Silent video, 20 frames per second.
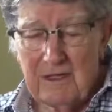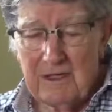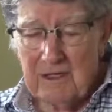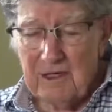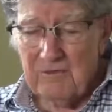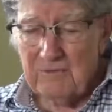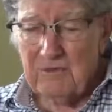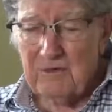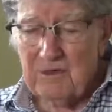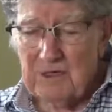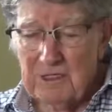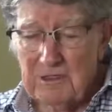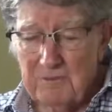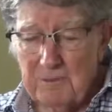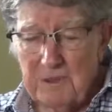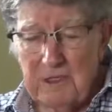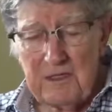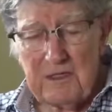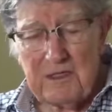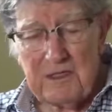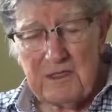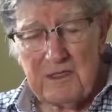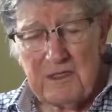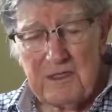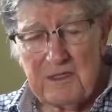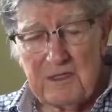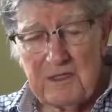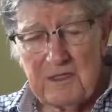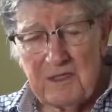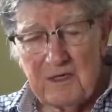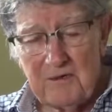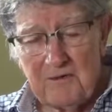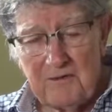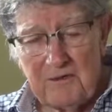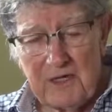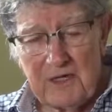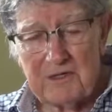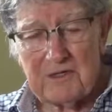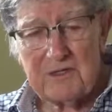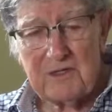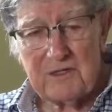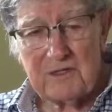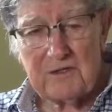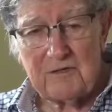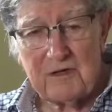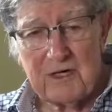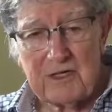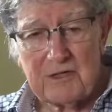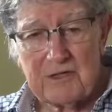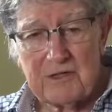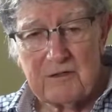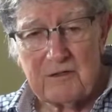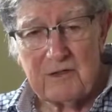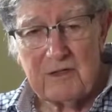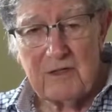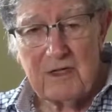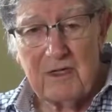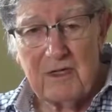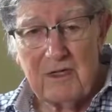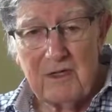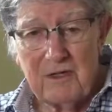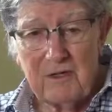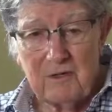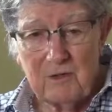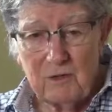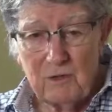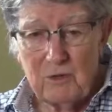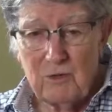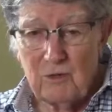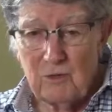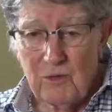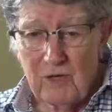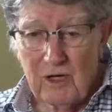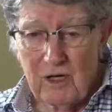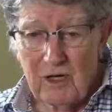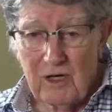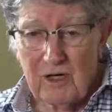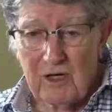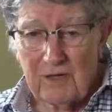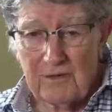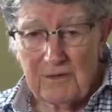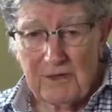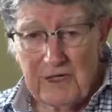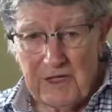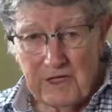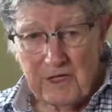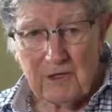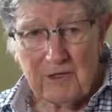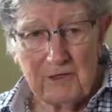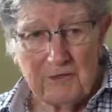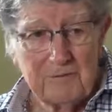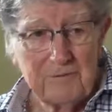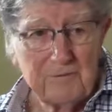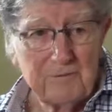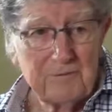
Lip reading: different species of extraterrestrial who are here.